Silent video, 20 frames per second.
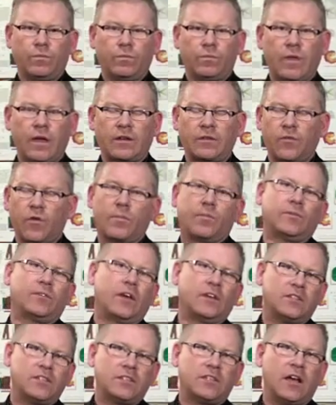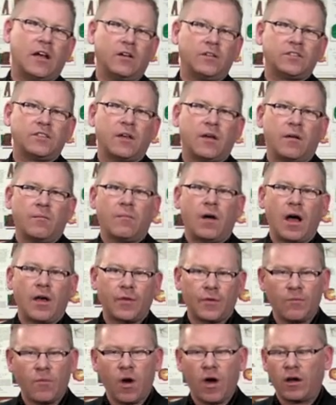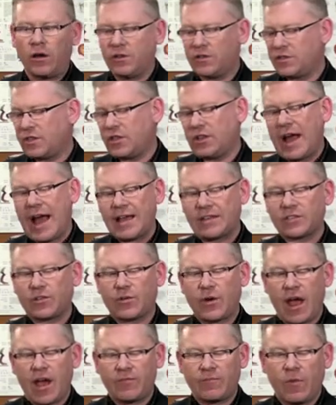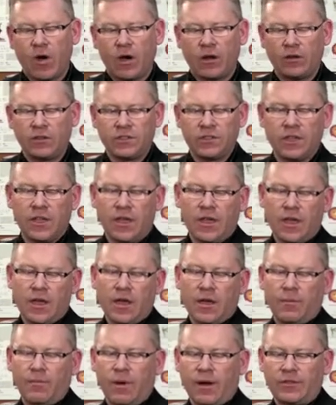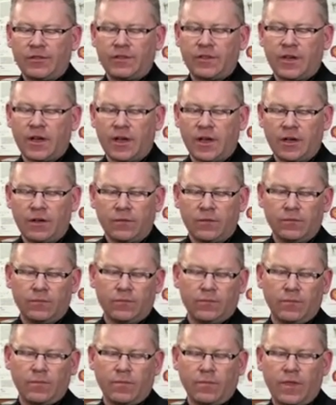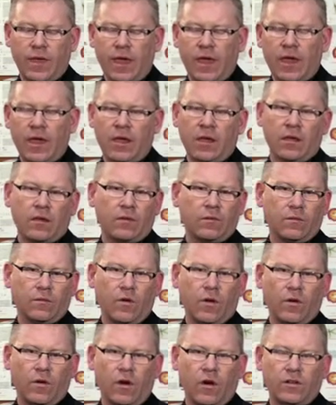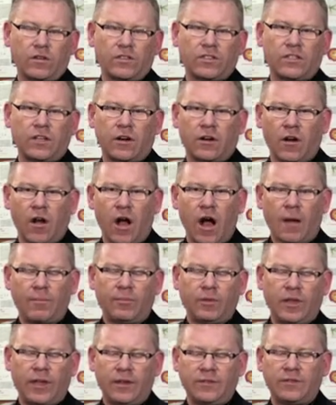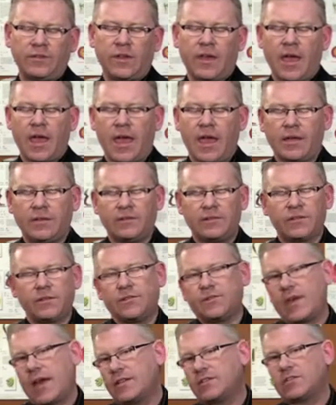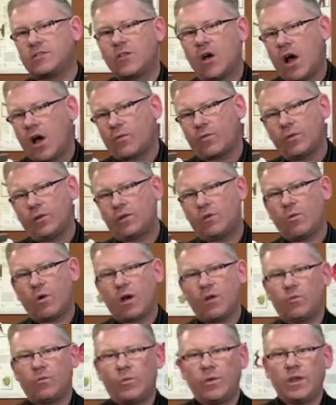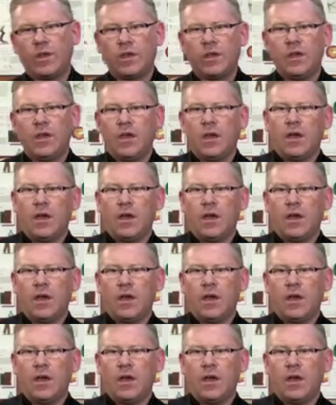Technivorm does sell some other models, glass carafe models, but they sit on a hot plate, and that's not really what we